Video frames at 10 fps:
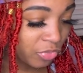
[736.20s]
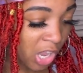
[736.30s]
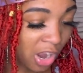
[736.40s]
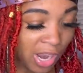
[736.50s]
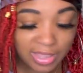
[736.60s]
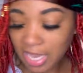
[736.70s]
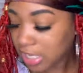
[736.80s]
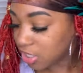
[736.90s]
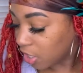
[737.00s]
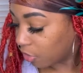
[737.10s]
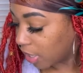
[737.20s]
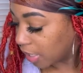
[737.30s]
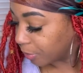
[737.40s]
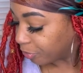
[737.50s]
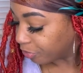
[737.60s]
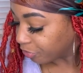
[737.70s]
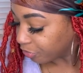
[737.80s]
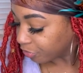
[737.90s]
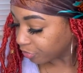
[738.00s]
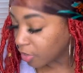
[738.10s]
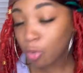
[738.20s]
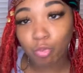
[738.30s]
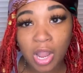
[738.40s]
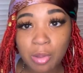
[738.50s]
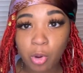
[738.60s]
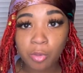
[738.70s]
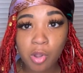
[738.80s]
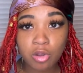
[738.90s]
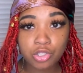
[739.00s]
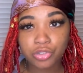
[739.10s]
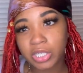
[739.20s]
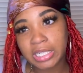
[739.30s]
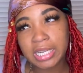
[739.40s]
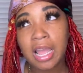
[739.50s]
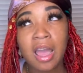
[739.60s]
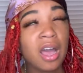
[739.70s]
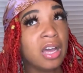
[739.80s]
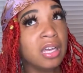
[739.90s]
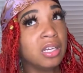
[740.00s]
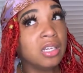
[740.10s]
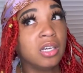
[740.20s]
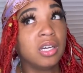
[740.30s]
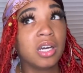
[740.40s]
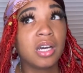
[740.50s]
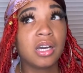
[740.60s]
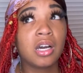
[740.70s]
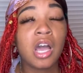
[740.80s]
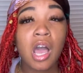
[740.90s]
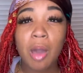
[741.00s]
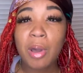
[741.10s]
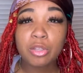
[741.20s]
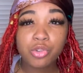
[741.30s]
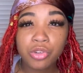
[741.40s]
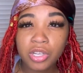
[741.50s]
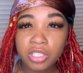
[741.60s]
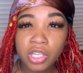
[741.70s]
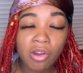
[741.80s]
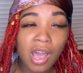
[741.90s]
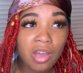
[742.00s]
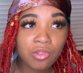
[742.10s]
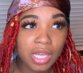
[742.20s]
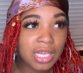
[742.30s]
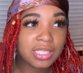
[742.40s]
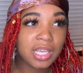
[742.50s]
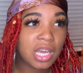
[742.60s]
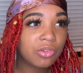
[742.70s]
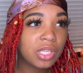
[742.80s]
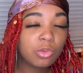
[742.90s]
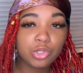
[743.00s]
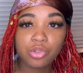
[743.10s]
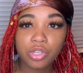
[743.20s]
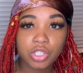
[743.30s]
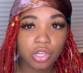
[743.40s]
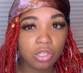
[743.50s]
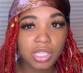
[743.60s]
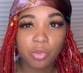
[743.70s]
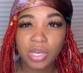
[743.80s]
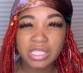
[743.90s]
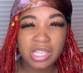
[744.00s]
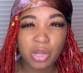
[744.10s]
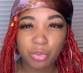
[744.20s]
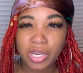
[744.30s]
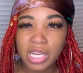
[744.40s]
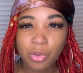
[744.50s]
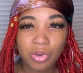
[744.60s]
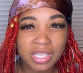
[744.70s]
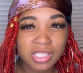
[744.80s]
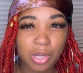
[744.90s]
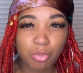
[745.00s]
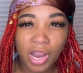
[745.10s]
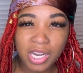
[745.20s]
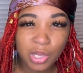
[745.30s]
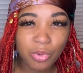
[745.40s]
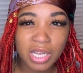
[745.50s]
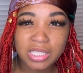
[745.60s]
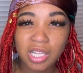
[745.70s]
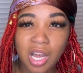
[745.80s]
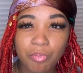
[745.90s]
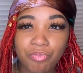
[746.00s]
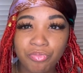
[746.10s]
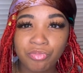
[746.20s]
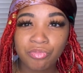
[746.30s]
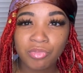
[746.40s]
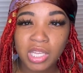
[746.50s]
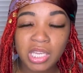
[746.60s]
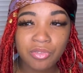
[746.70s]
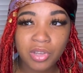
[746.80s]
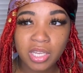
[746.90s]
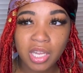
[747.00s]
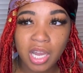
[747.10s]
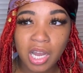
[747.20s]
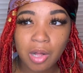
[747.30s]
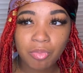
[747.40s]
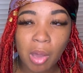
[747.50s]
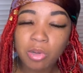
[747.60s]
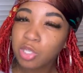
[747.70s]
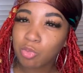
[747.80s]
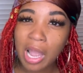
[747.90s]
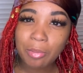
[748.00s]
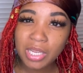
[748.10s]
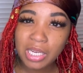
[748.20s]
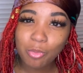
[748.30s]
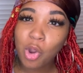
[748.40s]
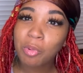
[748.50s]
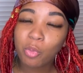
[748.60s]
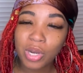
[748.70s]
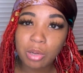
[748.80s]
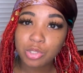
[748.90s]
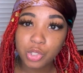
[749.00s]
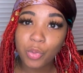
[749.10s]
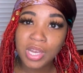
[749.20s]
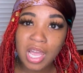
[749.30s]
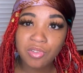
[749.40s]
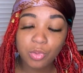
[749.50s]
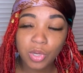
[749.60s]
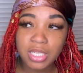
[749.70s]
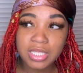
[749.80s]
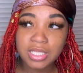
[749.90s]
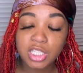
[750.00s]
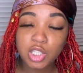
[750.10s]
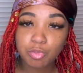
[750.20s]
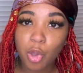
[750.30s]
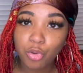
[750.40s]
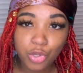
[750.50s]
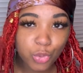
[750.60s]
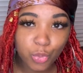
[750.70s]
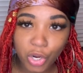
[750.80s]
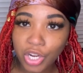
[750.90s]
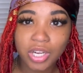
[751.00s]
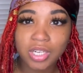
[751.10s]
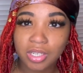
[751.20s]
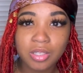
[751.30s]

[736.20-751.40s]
All right, that, so, um, write more poetry. Uh, about two years ago, I have, like I said, everything was two years ago. It's like when I stopped reading, when I stopped writing, when I stopped even, um, I wasn't rapping anymore, but what I was doing heavy was spoken word.